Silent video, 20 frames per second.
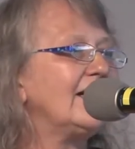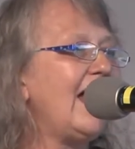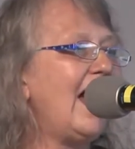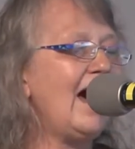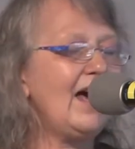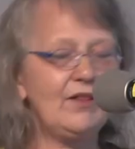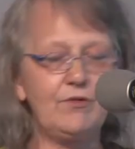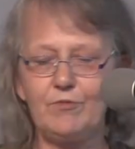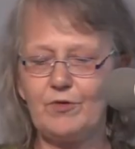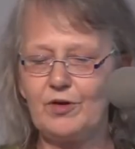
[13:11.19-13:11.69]

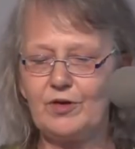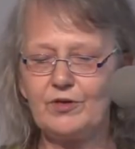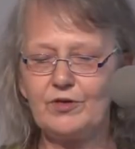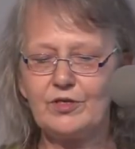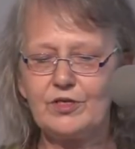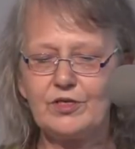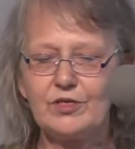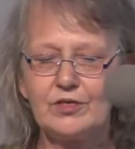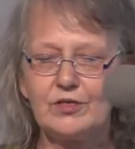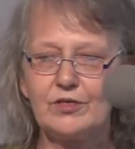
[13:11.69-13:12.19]

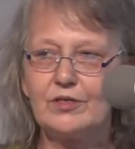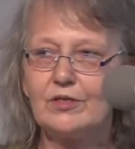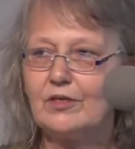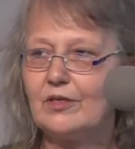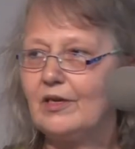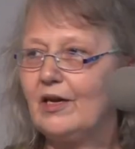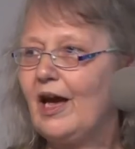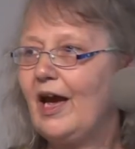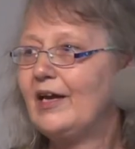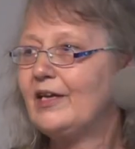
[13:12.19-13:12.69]
gatherers,
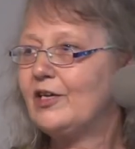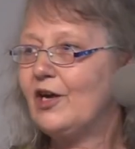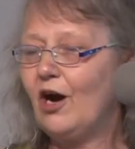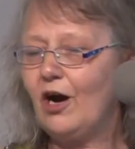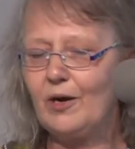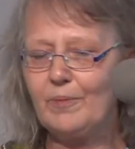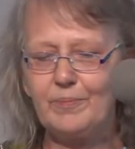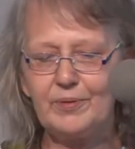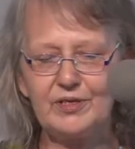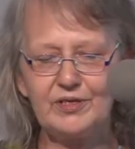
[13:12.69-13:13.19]

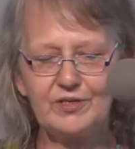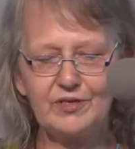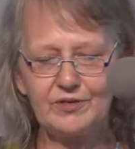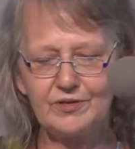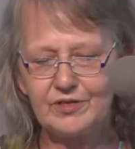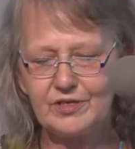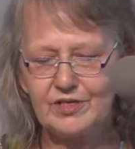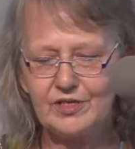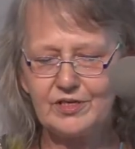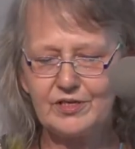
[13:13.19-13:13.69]
and
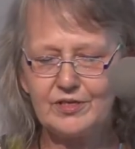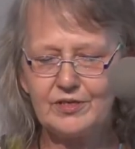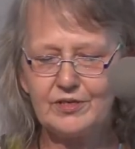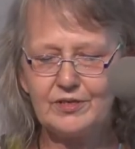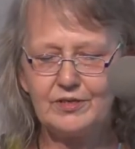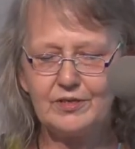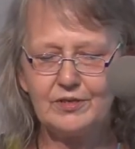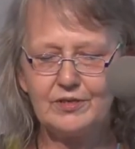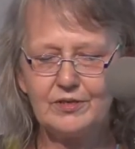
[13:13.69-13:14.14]
carpenters.